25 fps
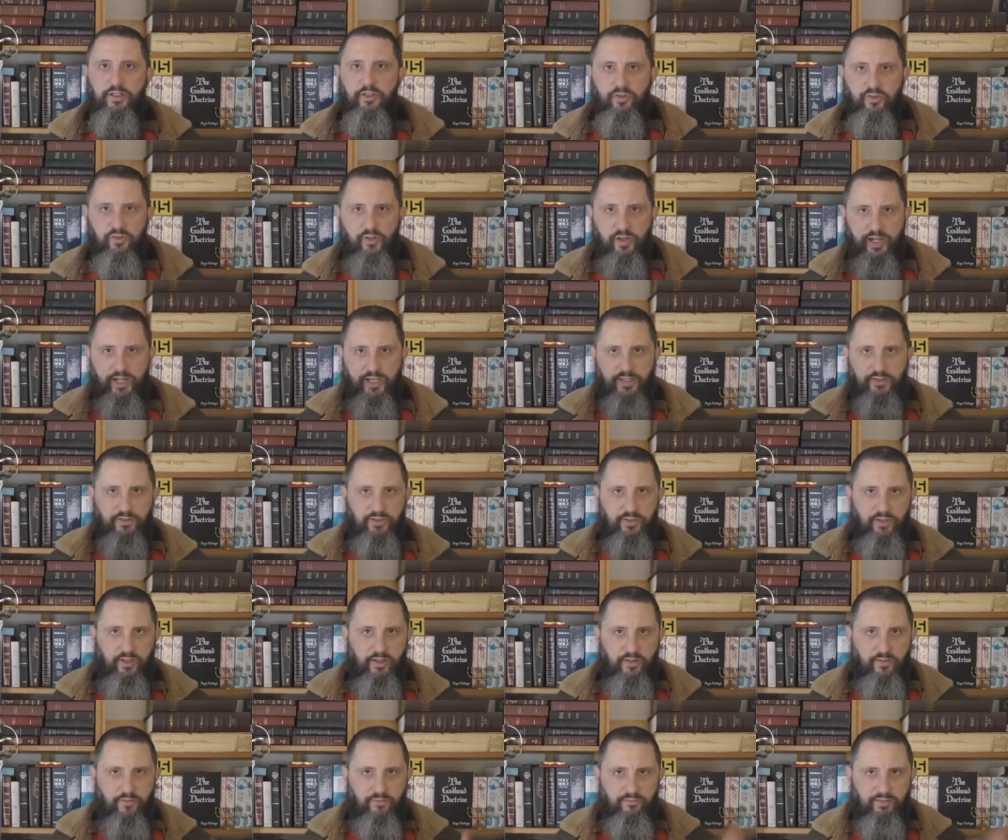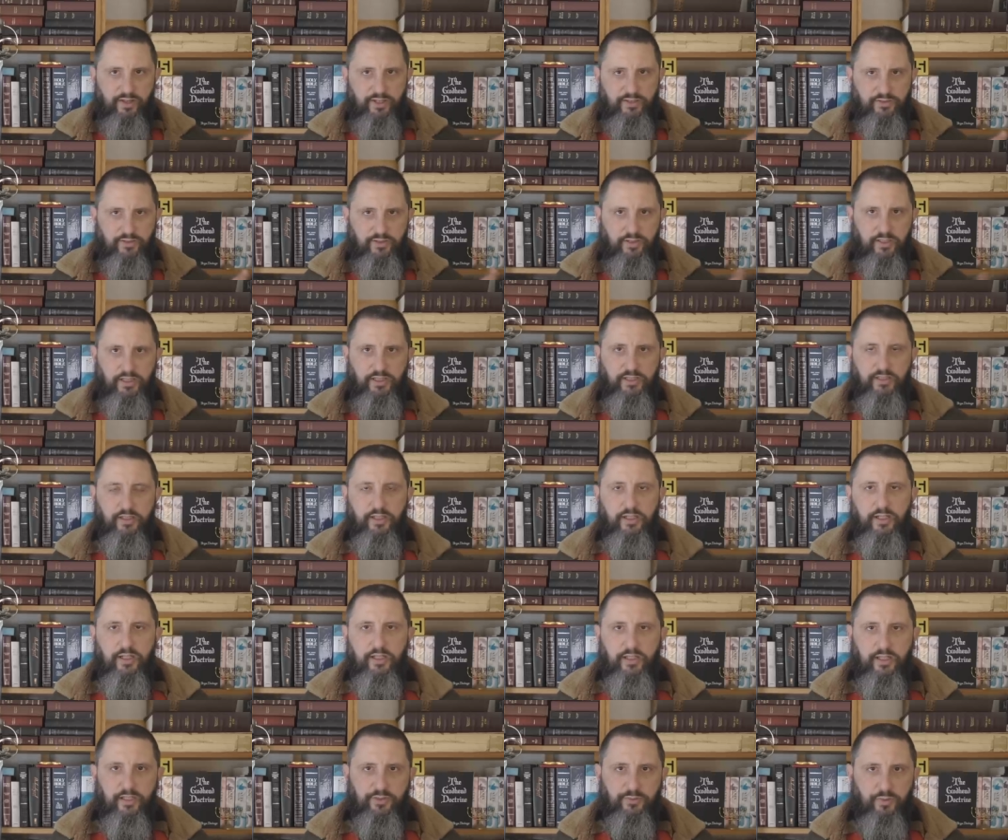Transvestite.
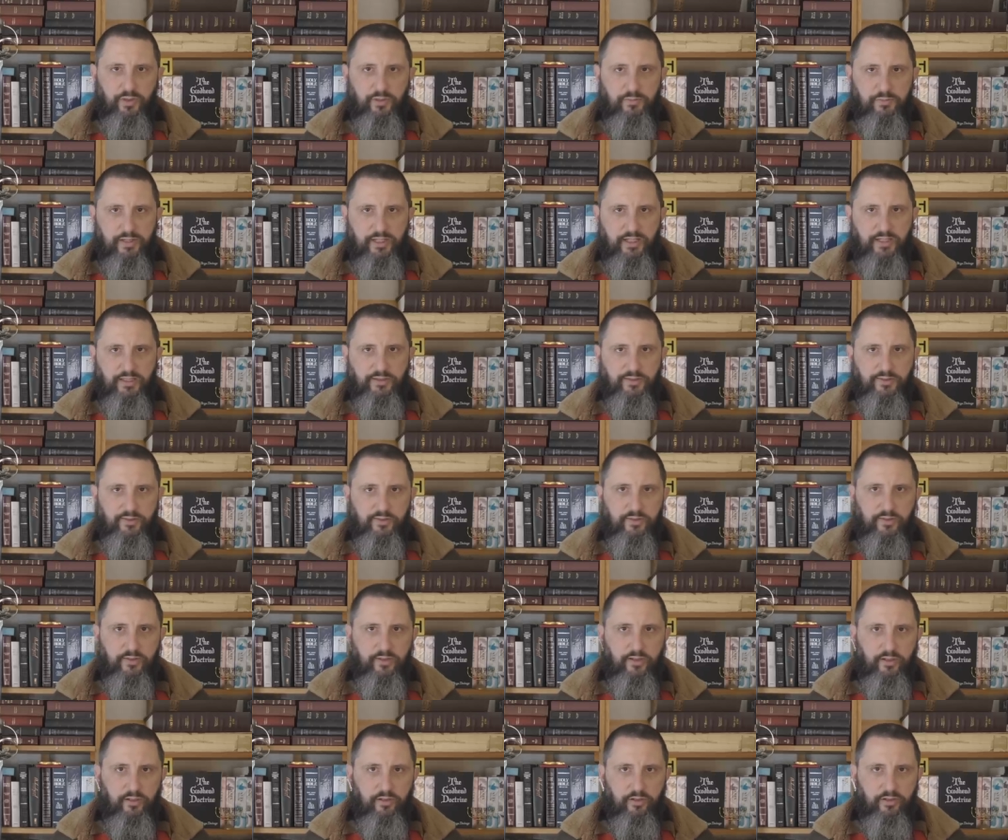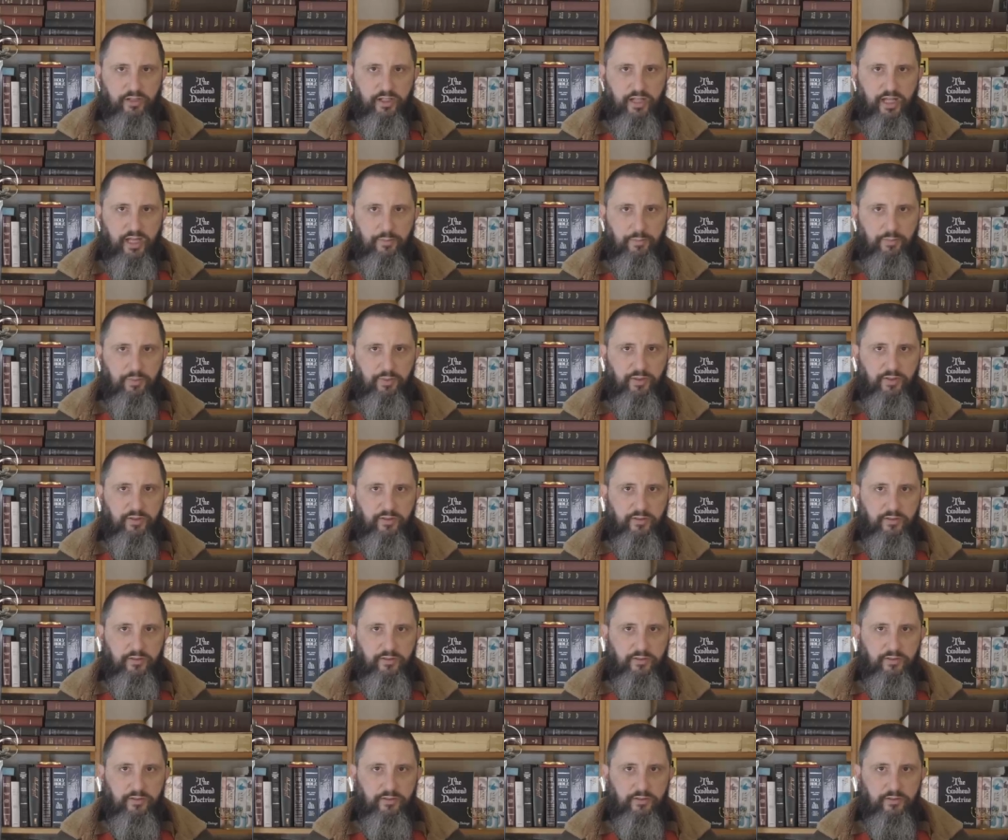That's what it means. Look it up.
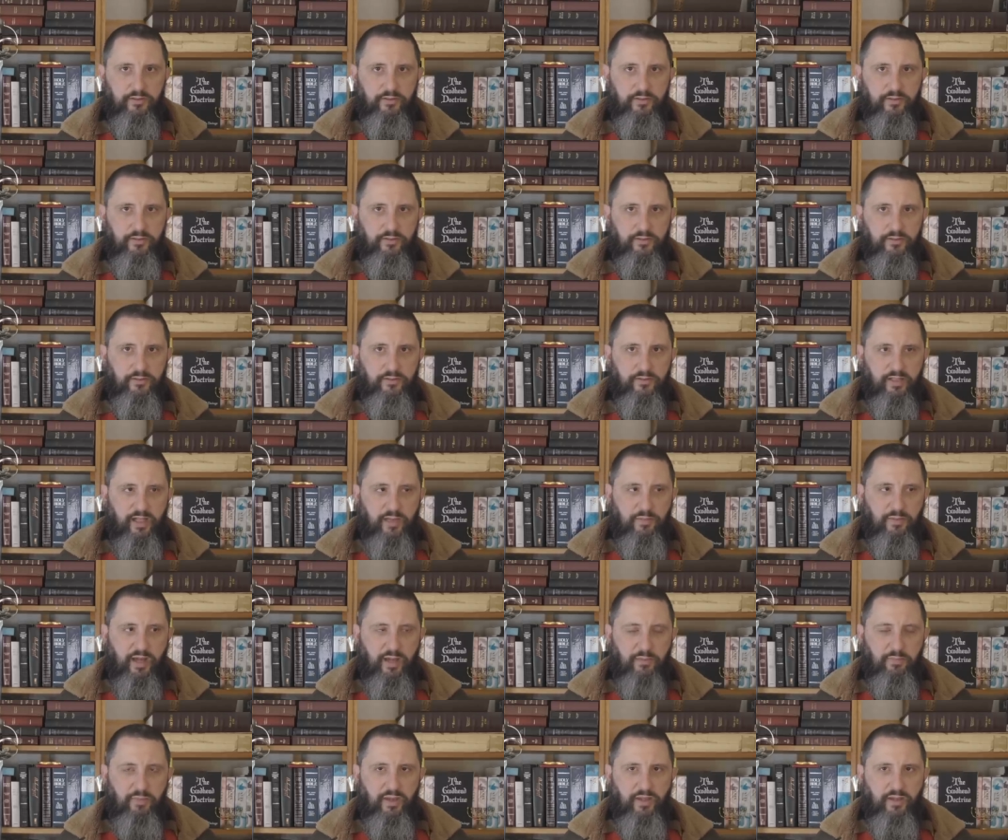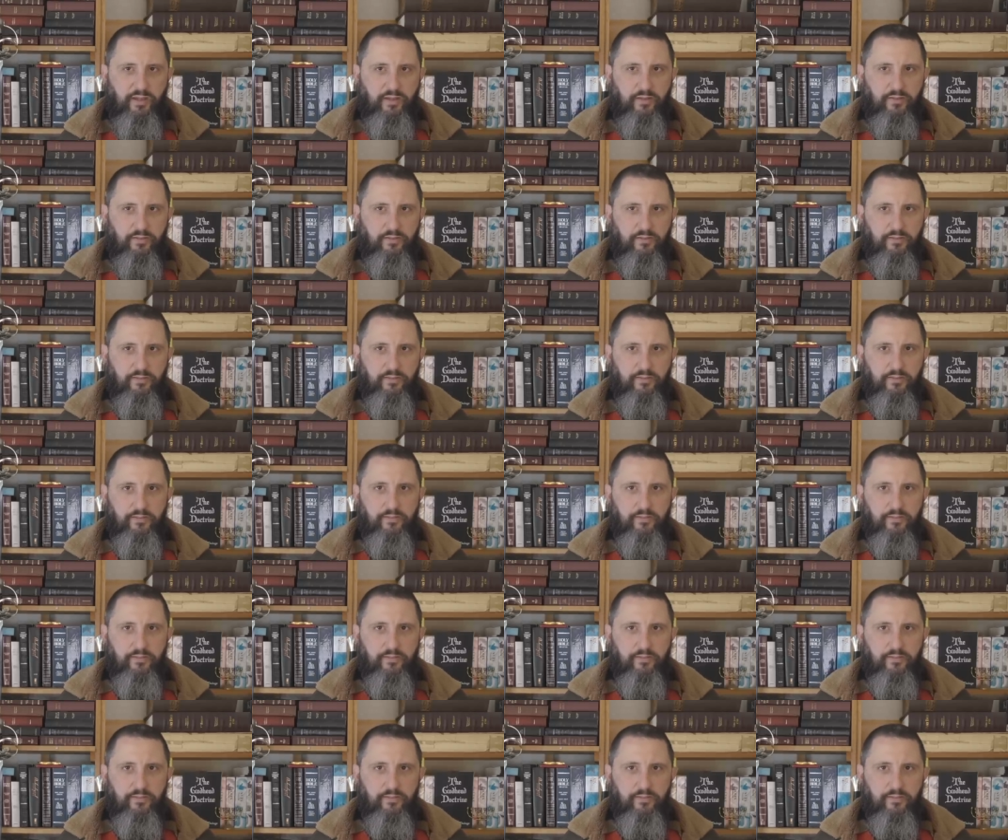Not my opinion.